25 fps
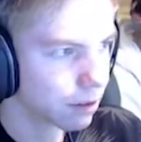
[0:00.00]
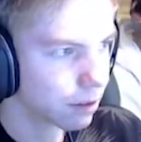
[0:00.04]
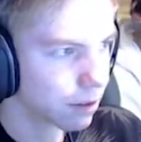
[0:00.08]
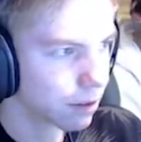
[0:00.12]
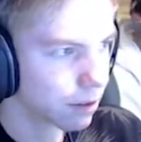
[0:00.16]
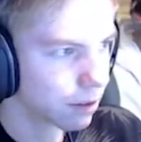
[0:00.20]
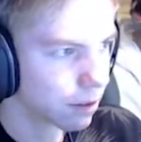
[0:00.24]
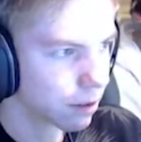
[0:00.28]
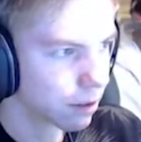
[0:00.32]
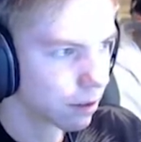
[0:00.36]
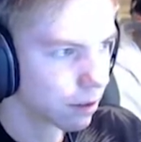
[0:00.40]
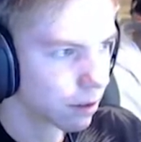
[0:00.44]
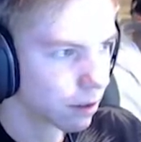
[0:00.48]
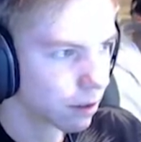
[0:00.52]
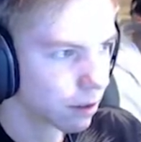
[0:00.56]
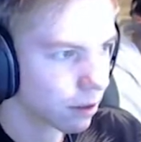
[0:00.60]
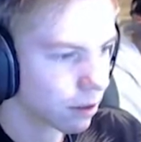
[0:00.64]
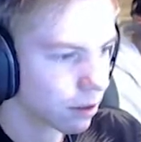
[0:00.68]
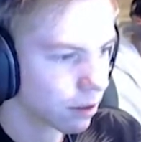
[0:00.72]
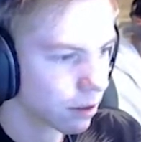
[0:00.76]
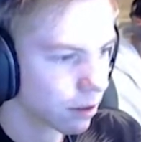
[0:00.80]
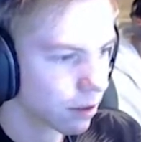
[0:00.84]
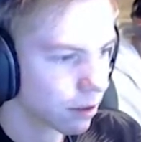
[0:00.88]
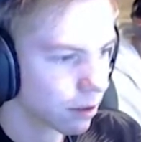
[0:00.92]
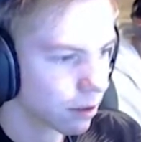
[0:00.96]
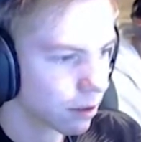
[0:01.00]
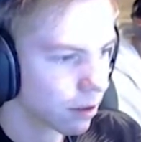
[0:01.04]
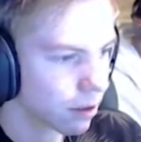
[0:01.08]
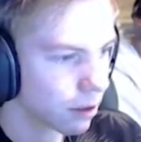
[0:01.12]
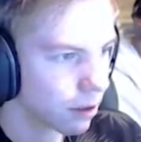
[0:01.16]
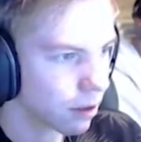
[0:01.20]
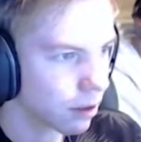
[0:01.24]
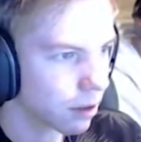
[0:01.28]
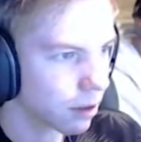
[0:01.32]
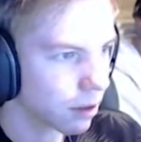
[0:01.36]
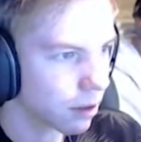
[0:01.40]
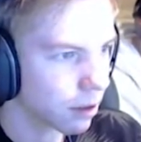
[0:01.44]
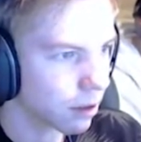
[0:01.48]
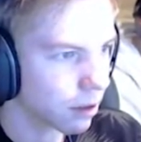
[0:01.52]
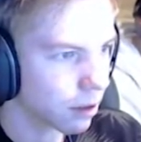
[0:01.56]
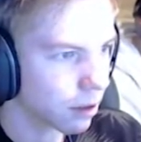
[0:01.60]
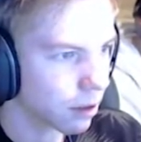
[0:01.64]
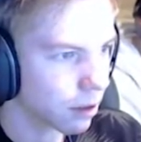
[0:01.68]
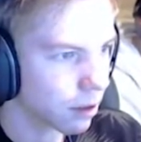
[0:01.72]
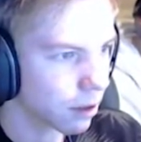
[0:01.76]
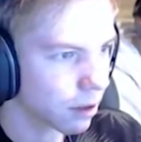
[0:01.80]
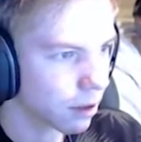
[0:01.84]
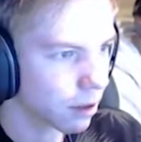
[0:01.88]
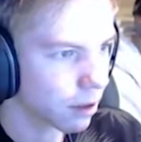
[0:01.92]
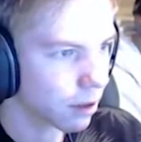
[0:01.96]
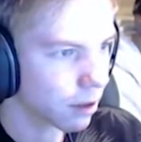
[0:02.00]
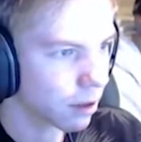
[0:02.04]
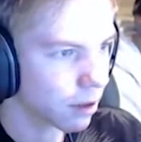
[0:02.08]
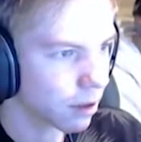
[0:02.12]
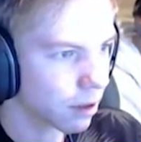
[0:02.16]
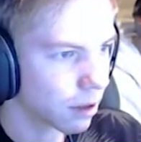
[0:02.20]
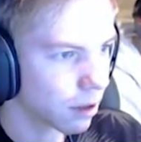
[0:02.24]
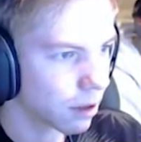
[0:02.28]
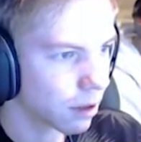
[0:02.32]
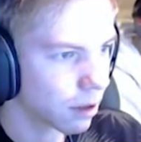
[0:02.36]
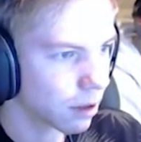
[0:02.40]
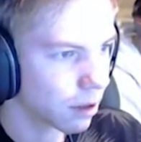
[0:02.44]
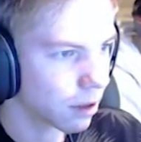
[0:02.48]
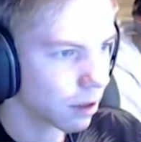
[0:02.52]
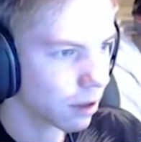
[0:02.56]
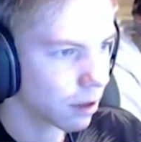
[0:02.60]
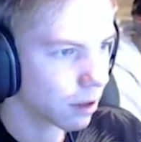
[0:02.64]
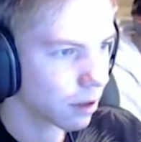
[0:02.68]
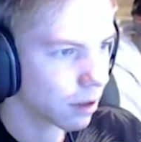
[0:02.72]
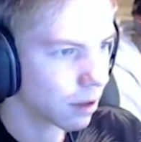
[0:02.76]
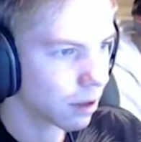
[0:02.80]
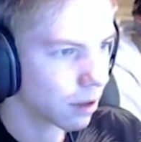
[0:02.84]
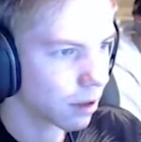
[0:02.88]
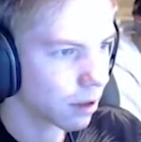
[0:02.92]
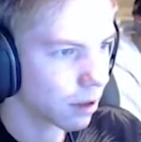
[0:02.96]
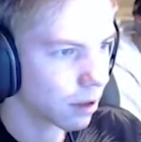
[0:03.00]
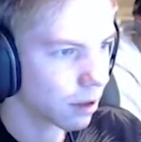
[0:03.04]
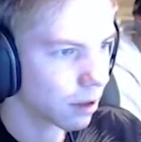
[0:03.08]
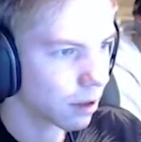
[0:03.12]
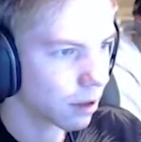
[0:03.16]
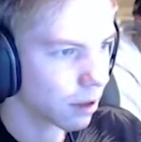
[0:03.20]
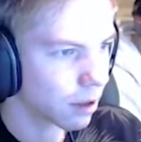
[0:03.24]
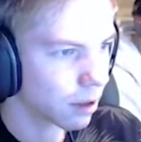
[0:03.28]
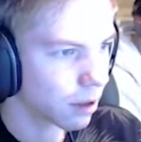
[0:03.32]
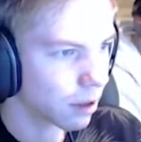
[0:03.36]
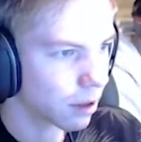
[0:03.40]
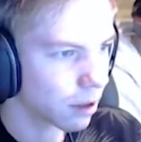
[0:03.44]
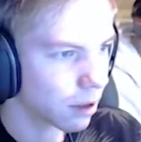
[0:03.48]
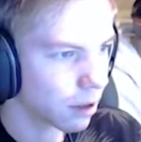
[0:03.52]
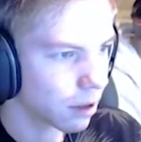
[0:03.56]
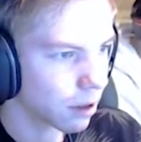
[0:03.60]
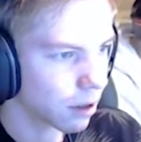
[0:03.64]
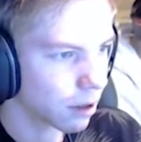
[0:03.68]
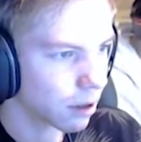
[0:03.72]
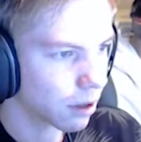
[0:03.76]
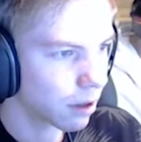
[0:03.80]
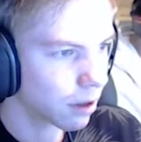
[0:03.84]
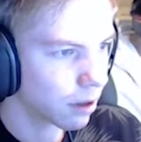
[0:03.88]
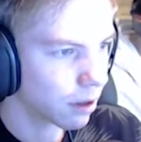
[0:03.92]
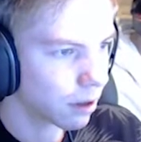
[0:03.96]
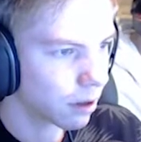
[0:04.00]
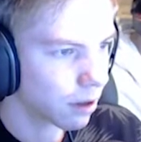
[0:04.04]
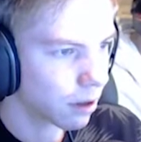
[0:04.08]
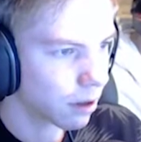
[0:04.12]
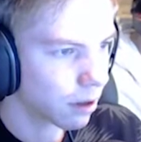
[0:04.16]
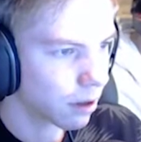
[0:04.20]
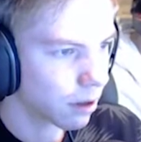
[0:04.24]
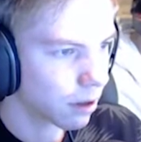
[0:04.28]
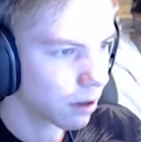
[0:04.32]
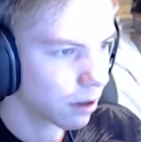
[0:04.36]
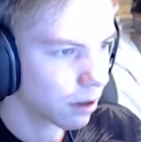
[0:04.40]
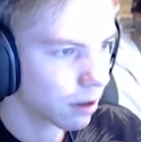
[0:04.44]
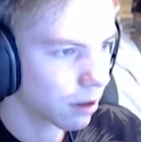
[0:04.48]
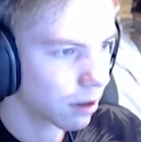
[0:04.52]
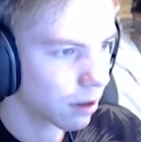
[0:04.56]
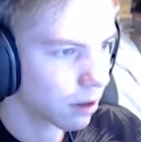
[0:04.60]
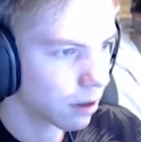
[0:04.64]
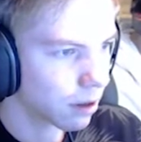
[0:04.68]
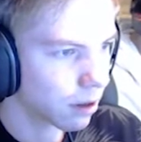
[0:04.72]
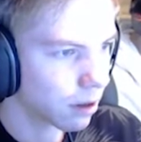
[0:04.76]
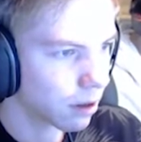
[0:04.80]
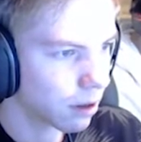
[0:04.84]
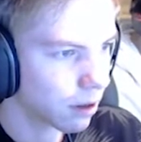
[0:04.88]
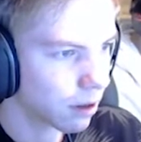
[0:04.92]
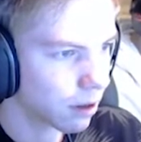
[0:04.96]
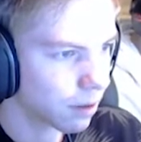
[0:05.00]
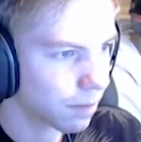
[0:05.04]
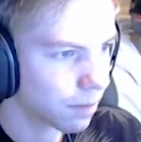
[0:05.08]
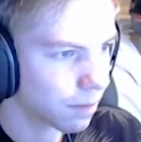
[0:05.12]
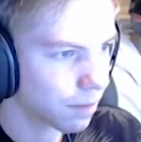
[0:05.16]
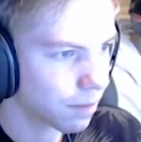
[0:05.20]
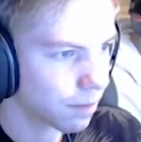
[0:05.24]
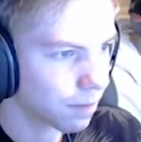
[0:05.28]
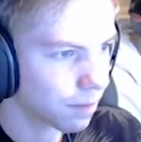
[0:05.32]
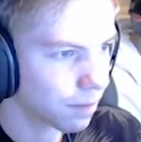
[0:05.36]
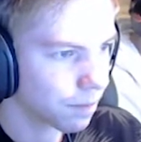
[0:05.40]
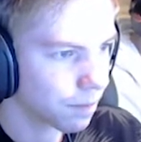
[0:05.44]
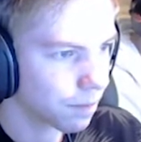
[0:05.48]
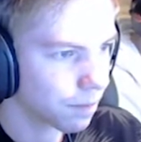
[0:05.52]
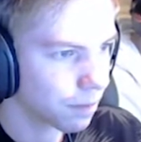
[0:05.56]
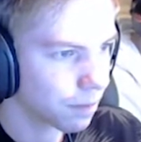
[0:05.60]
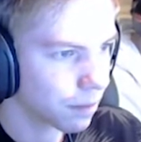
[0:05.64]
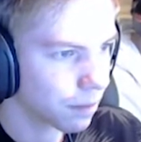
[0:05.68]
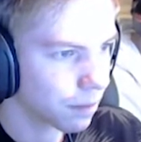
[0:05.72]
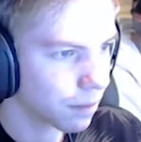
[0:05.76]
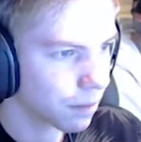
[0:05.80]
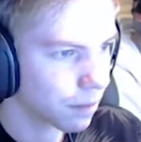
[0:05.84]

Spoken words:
(silence)